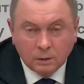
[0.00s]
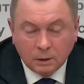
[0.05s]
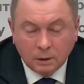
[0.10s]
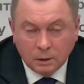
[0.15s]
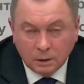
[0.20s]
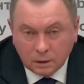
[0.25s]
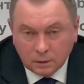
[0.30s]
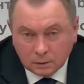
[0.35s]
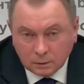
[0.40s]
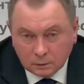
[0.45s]

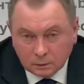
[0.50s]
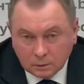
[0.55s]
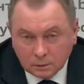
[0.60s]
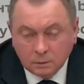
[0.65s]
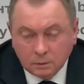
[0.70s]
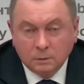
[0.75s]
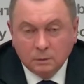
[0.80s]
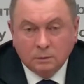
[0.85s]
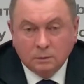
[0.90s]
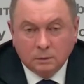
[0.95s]
and
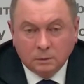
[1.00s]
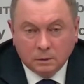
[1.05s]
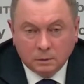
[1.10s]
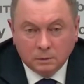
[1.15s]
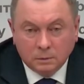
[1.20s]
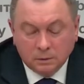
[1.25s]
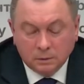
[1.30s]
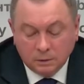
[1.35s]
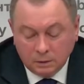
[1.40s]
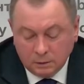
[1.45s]
well-being
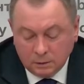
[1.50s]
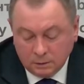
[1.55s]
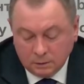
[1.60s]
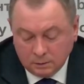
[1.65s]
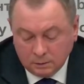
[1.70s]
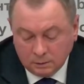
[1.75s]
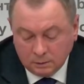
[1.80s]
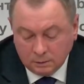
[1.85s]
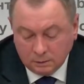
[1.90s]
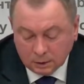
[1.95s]
and
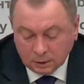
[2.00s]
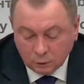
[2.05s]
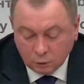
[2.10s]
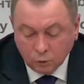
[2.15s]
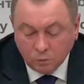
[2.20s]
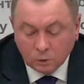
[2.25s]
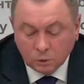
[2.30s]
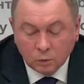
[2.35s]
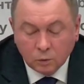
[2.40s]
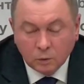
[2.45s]
welfare
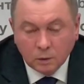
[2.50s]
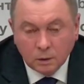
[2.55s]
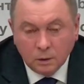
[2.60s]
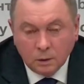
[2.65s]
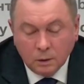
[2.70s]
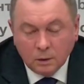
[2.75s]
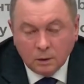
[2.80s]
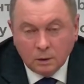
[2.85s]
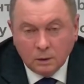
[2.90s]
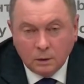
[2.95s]
of
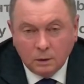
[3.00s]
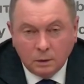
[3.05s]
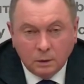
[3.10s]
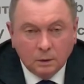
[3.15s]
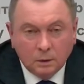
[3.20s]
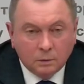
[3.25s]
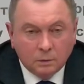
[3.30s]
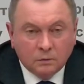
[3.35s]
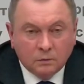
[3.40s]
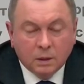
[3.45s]
the
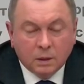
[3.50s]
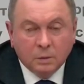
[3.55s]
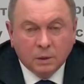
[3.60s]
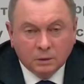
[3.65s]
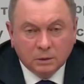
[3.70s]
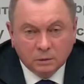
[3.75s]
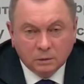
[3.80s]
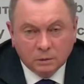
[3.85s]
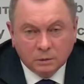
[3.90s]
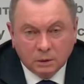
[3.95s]

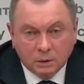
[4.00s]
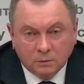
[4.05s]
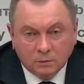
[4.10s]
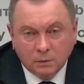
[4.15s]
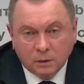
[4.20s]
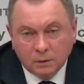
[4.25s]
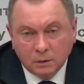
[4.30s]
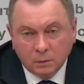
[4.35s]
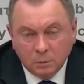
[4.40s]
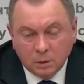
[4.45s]
citizens and
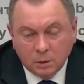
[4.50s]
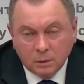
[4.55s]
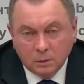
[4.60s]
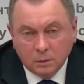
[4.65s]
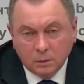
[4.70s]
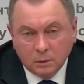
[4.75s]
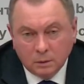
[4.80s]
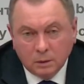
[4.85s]
economy,